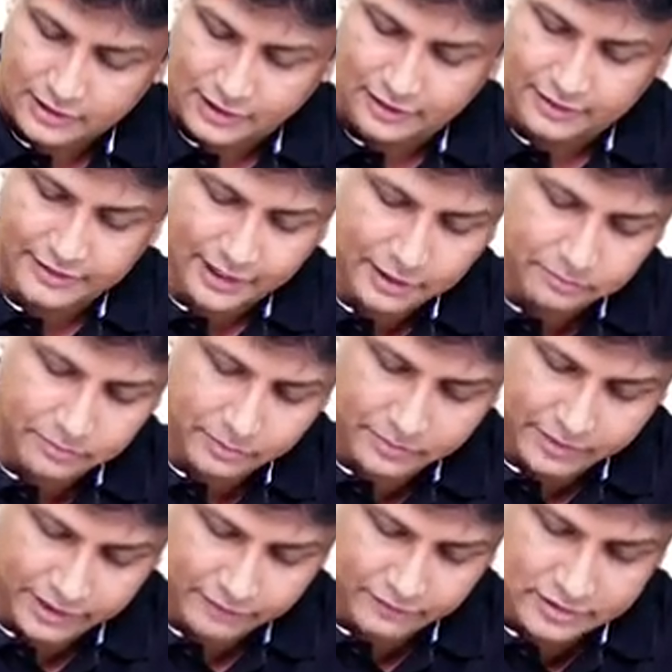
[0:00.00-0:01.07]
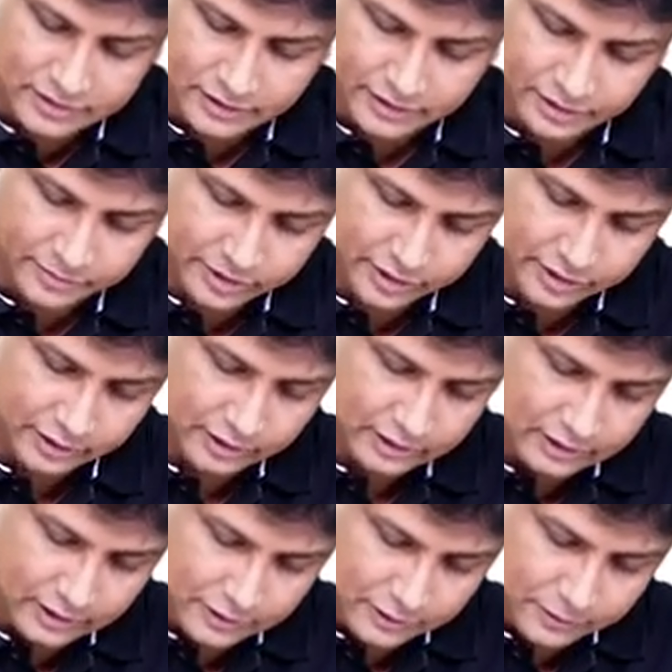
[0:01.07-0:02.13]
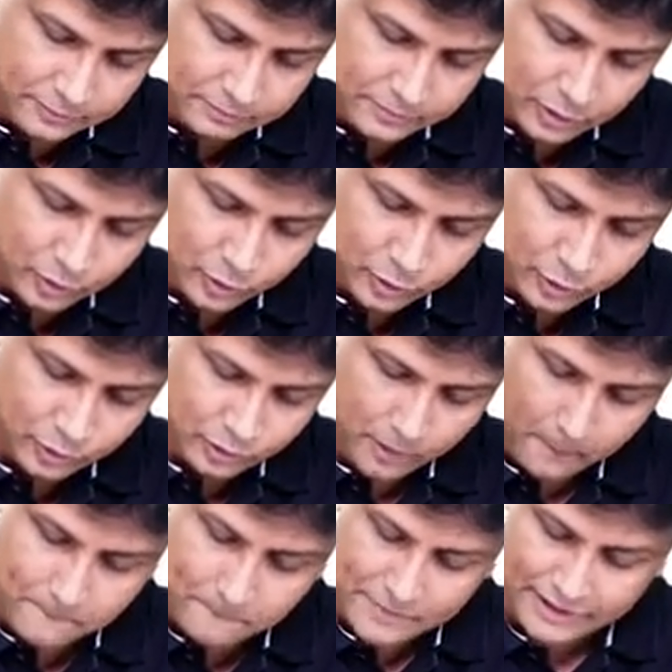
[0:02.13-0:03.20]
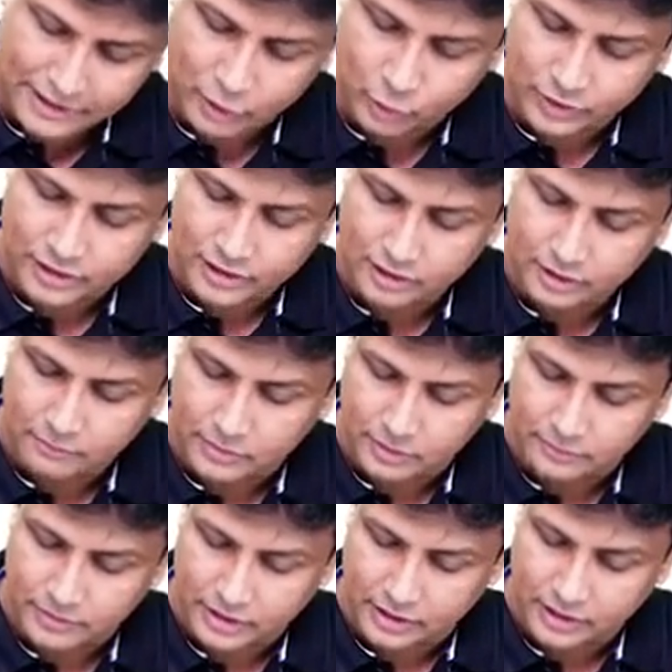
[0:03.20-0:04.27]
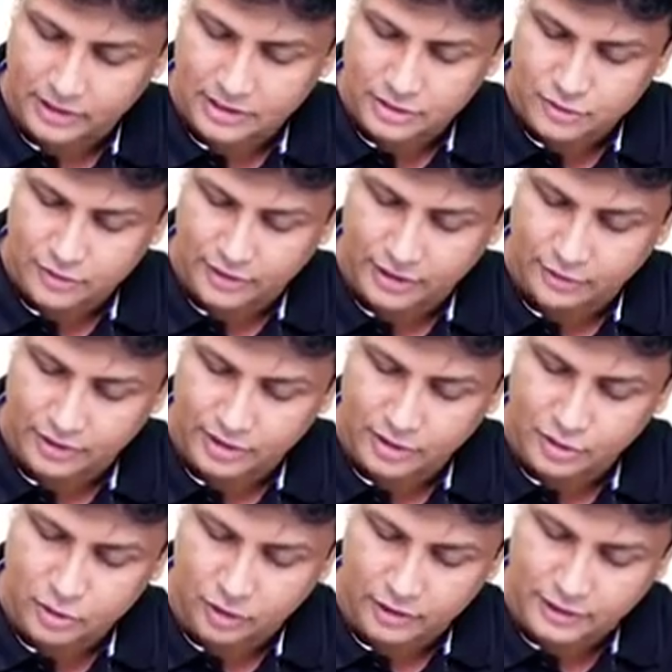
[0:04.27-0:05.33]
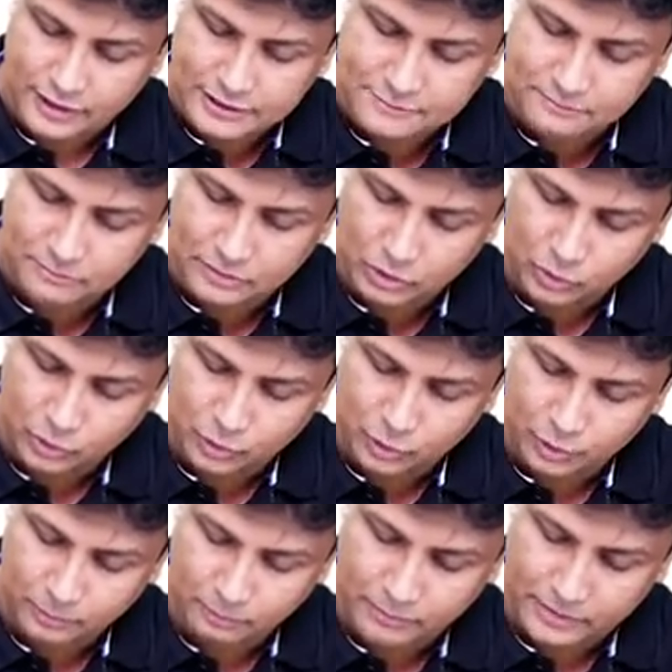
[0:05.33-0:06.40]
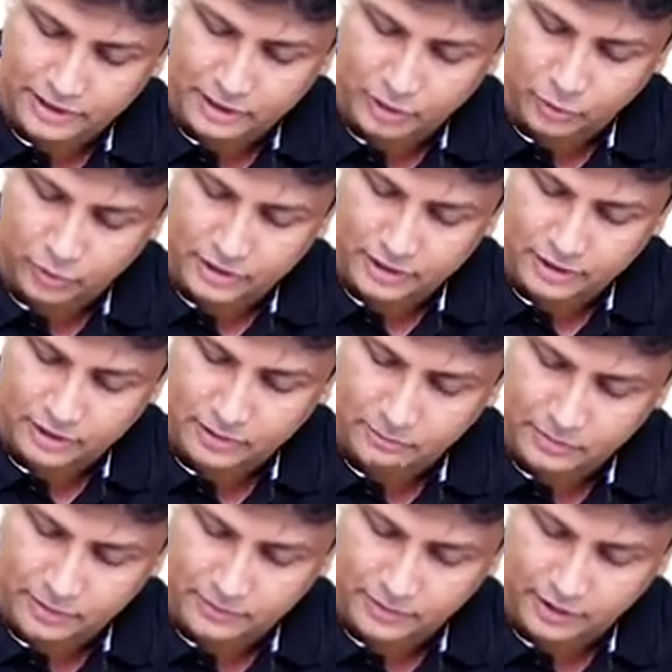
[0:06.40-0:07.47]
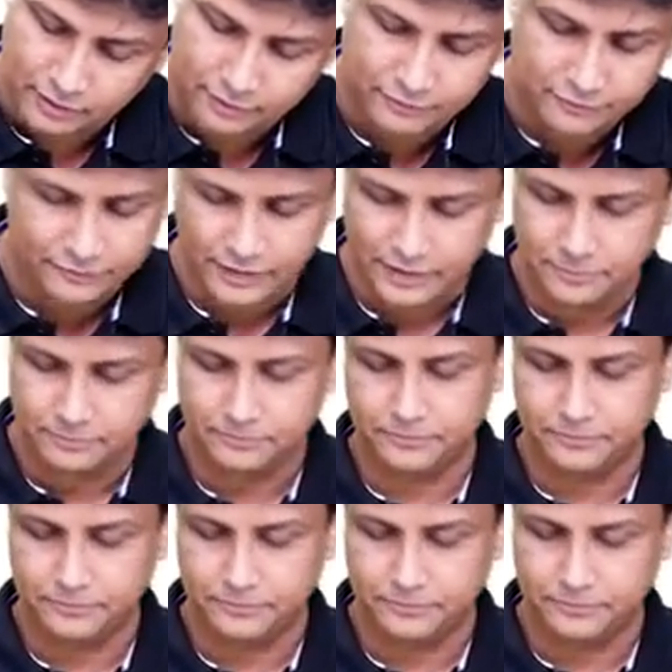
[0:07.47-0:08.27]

and that membrane is nothing but the pleuroperitoneal membrane. I'll just write down in short as pleuroperitoneal membrane. Fine.